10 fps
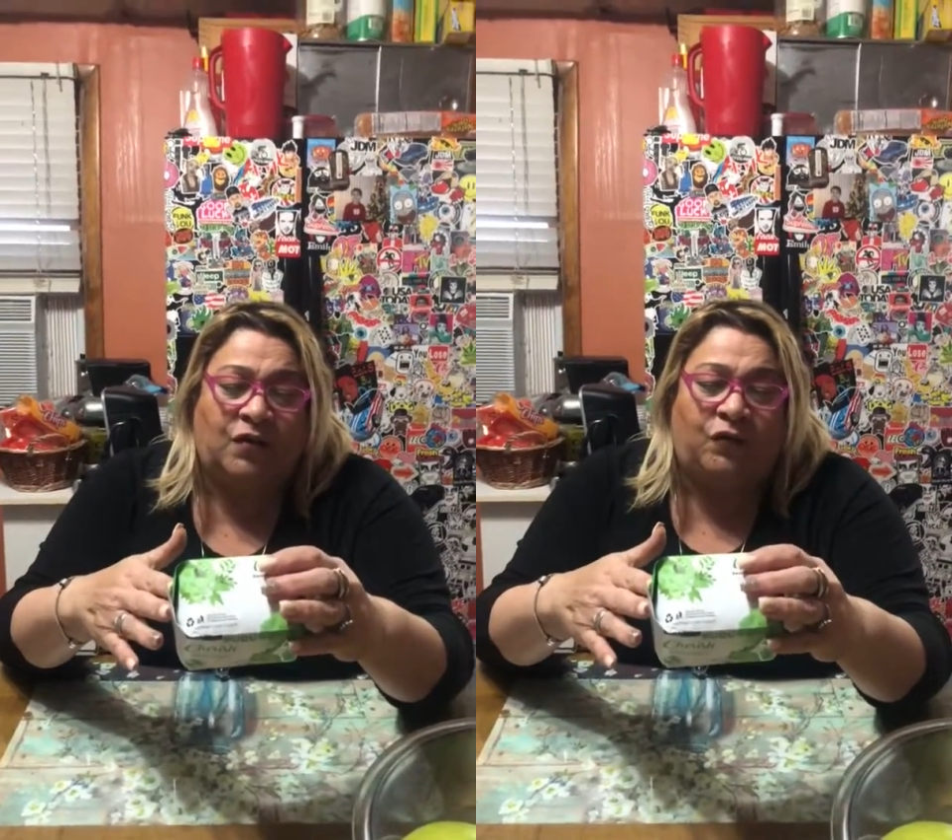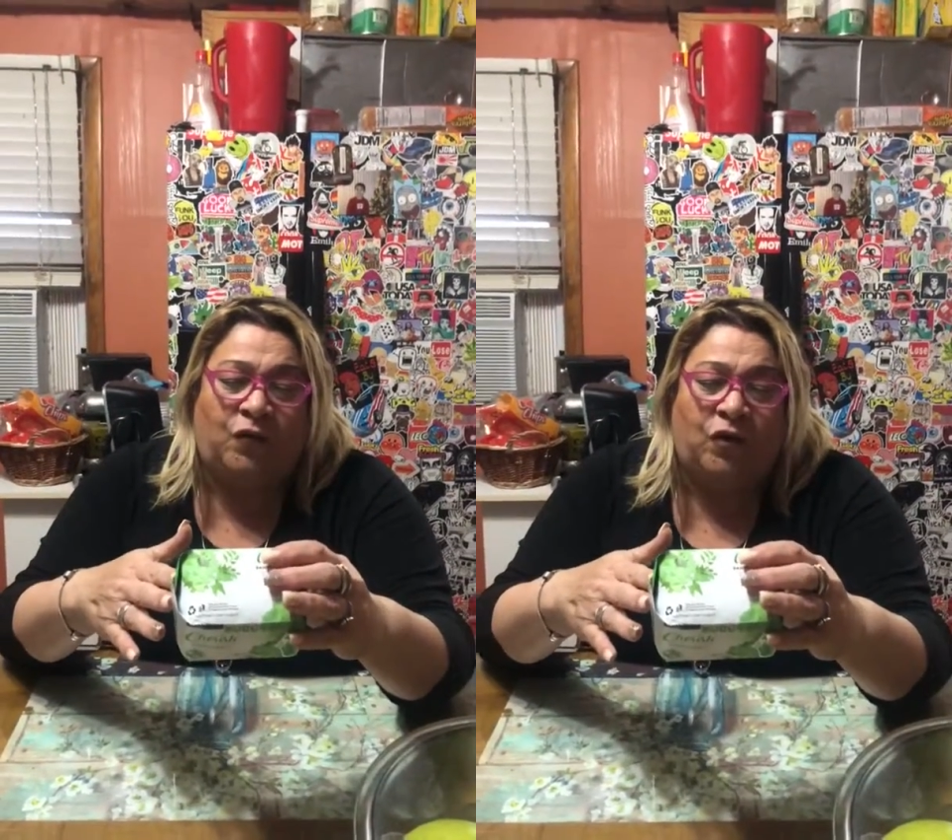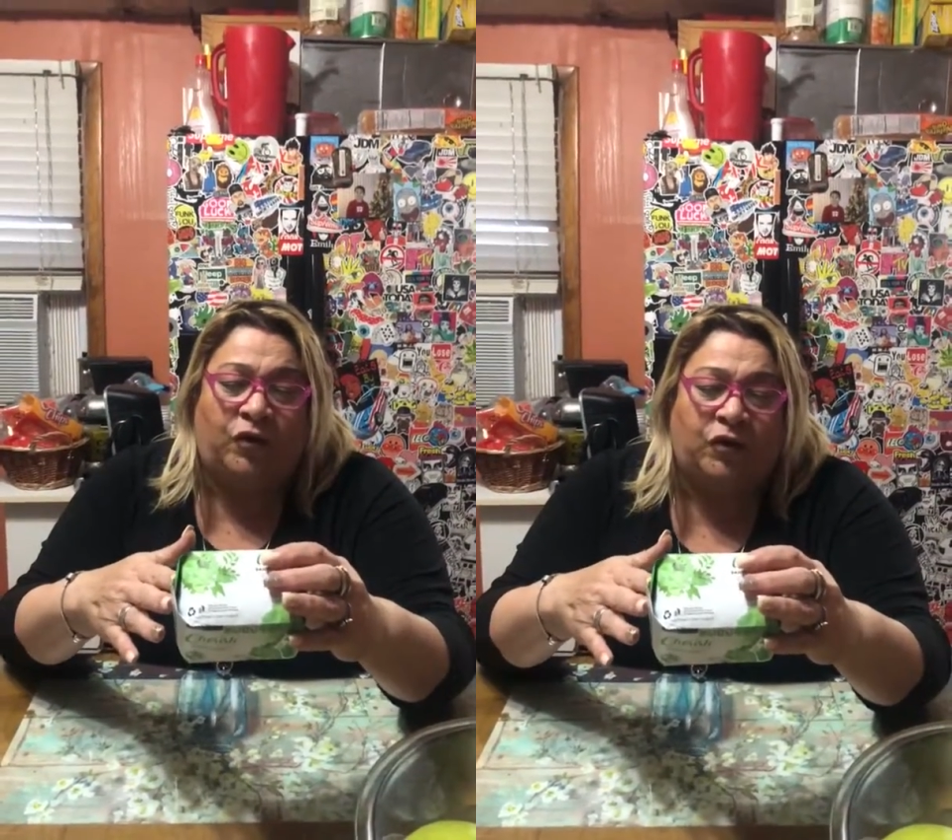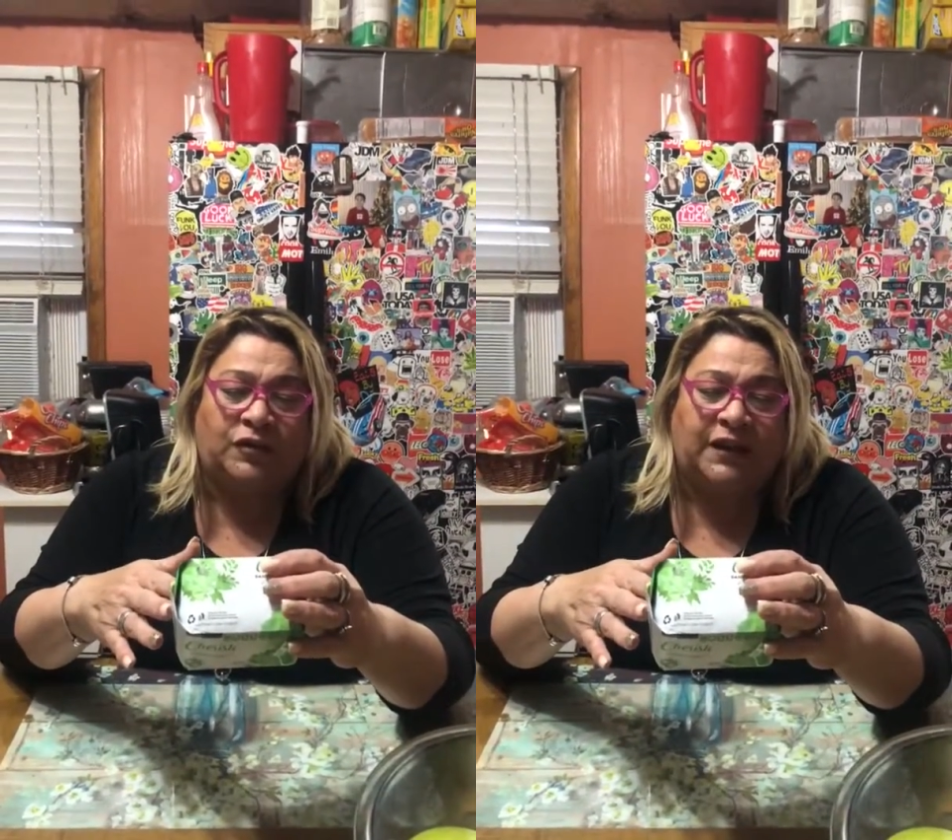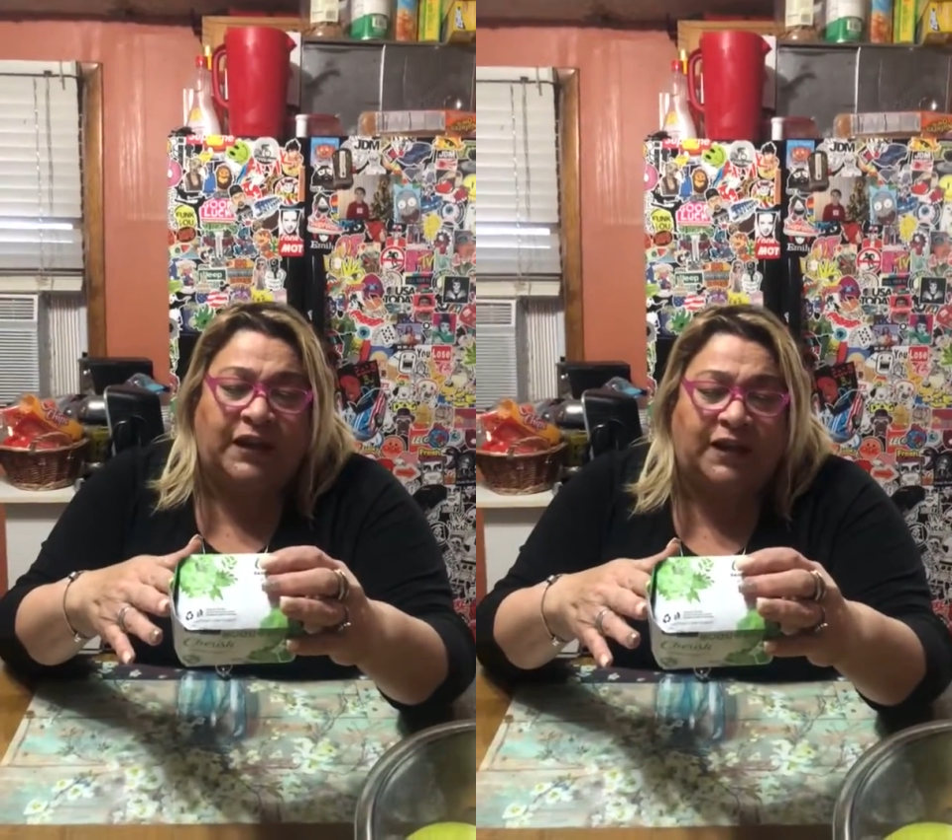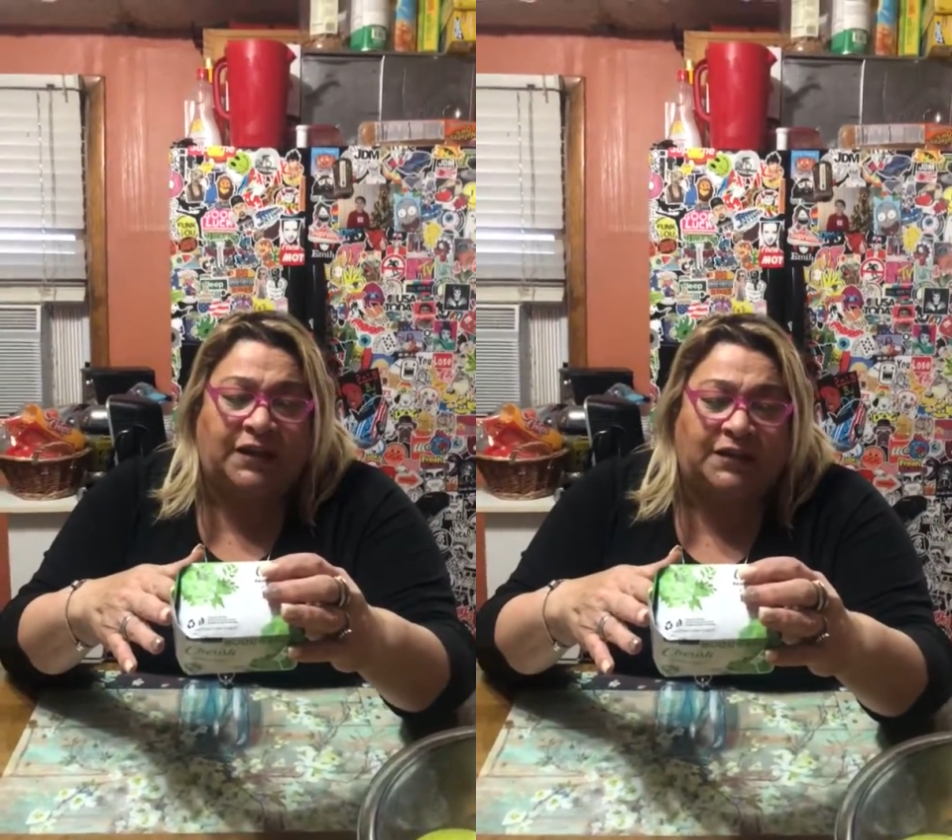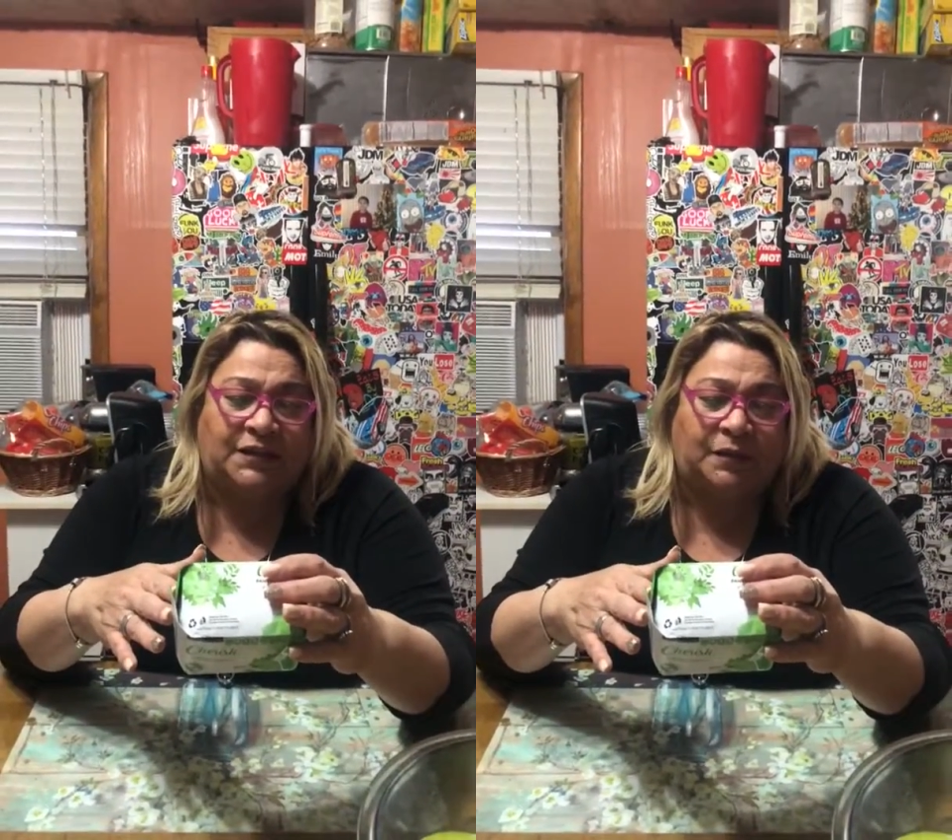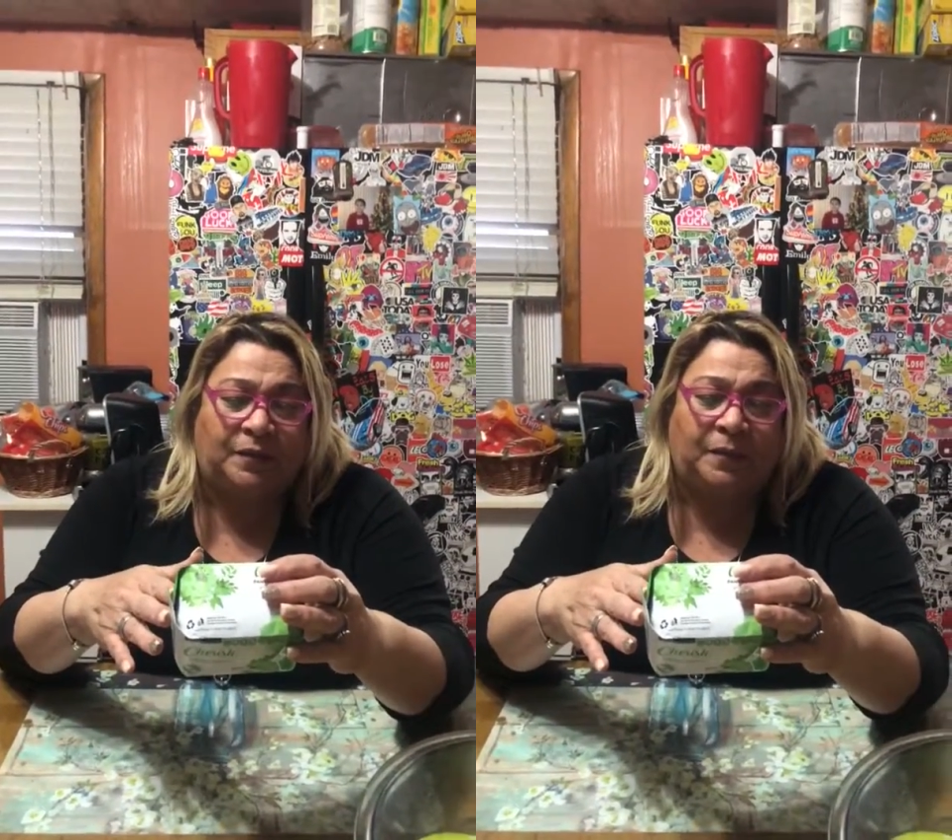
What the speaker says: for those days.